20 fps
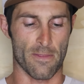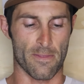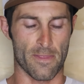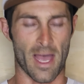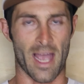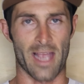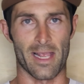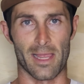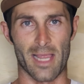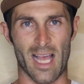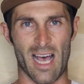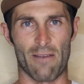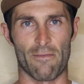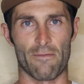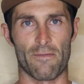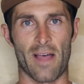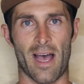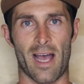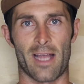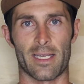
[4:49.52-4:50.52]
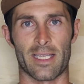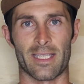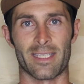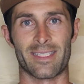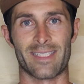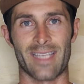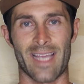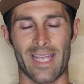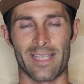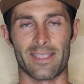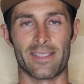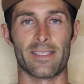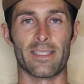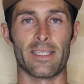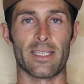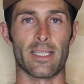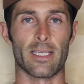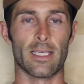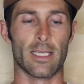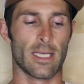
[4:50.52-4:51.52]
They love that
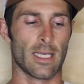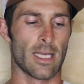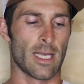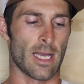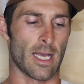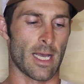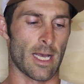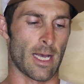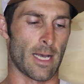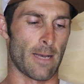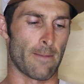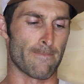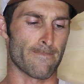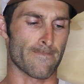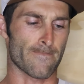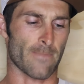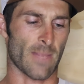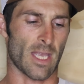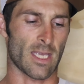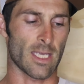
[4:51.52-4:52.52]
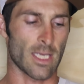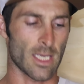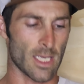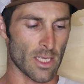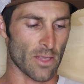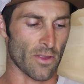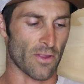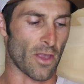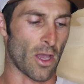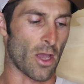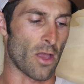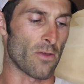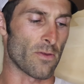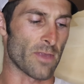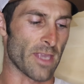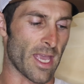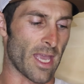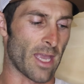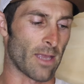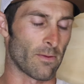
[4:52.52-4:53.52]
intensity. So
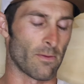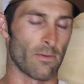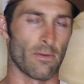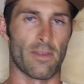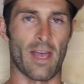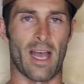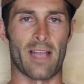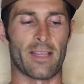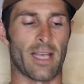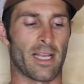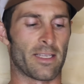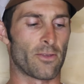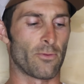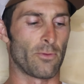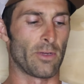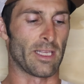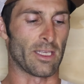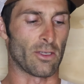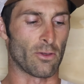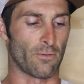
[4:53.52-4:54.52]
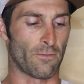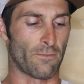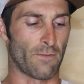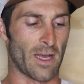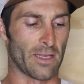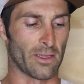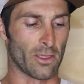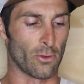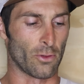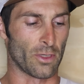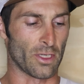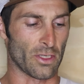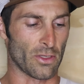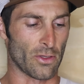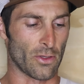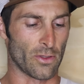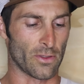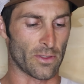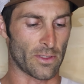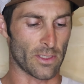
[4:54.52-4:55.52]
yeah, that's a really good fun lure to
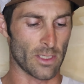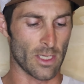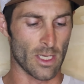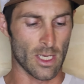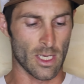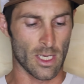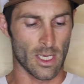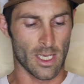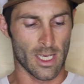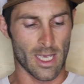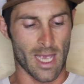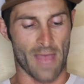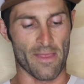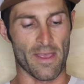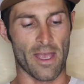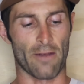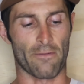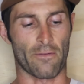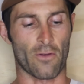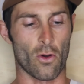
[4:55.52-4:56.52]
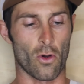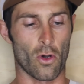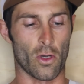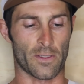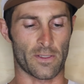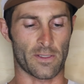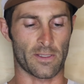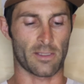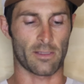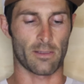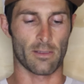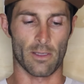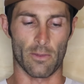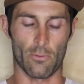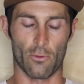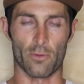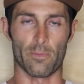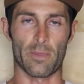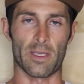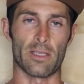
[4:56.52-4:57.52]
use. And then of course,
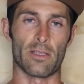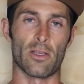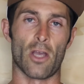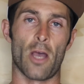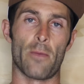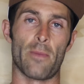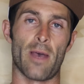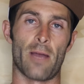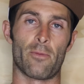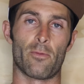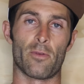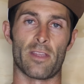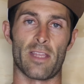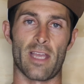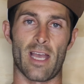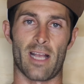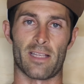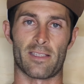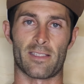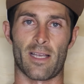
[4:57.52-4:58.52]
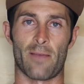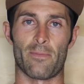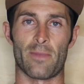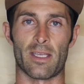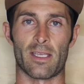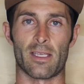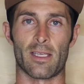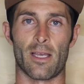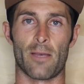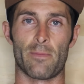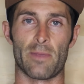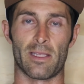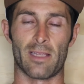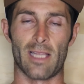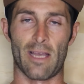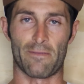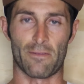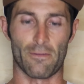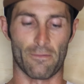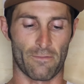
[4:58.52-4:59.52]
wouldn't be Nomad without something a bit
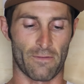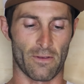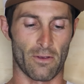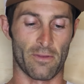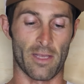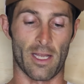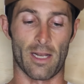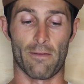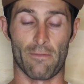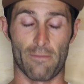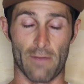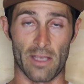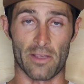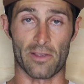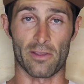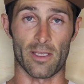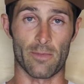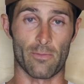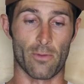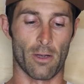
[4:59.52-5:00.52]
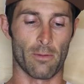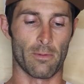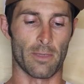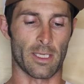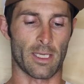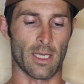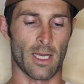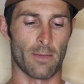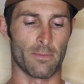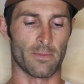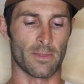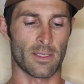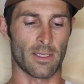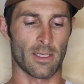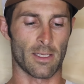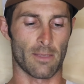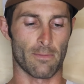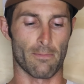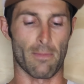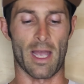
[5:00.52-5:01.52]
left of field that eventually probably comes
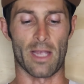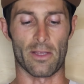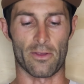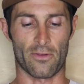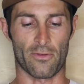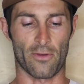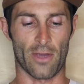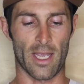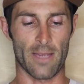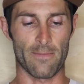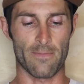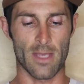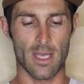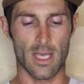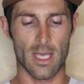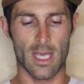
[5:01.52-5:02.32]
mainstream.